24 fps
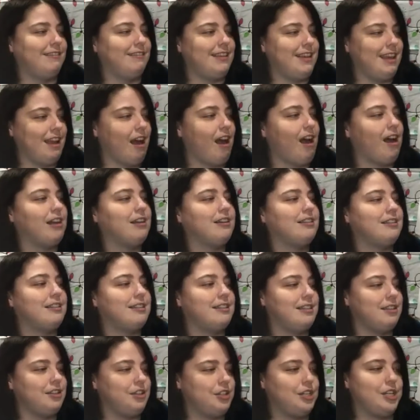The ox,
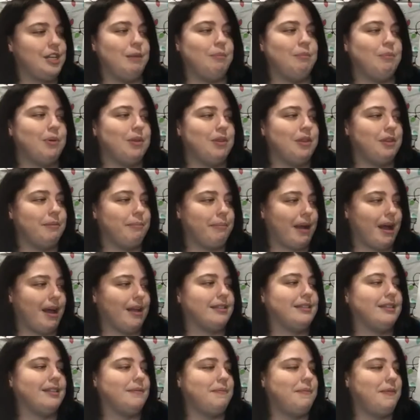the sheep, the
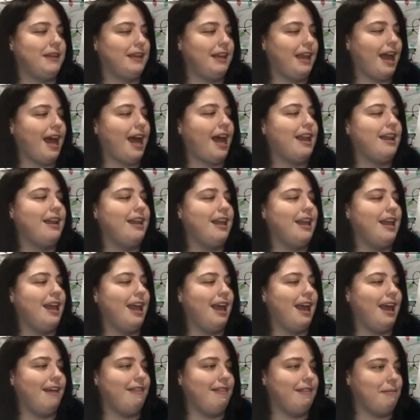possum, the cat,
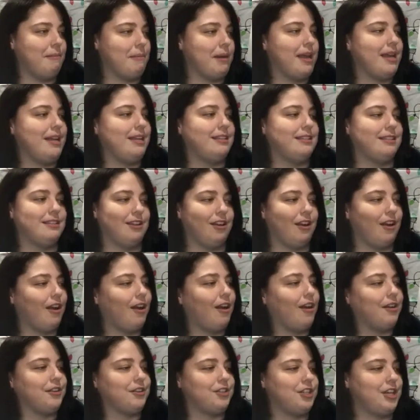and the mice
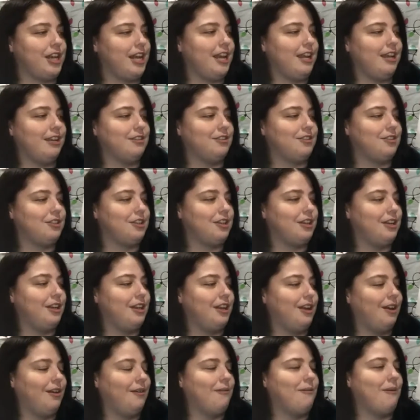all changed.
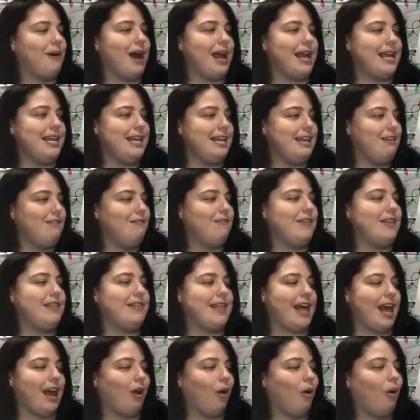Why, even
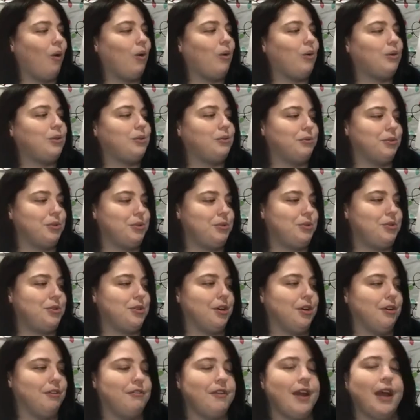that old
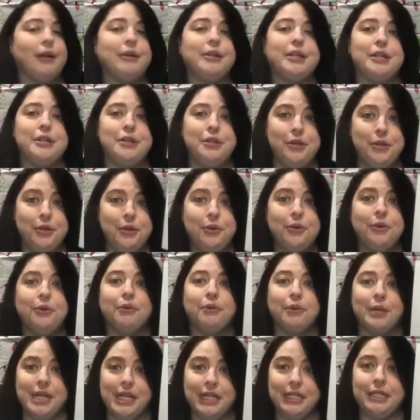rooster found a new
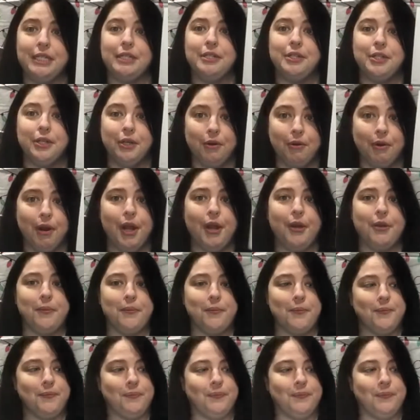reason to crow.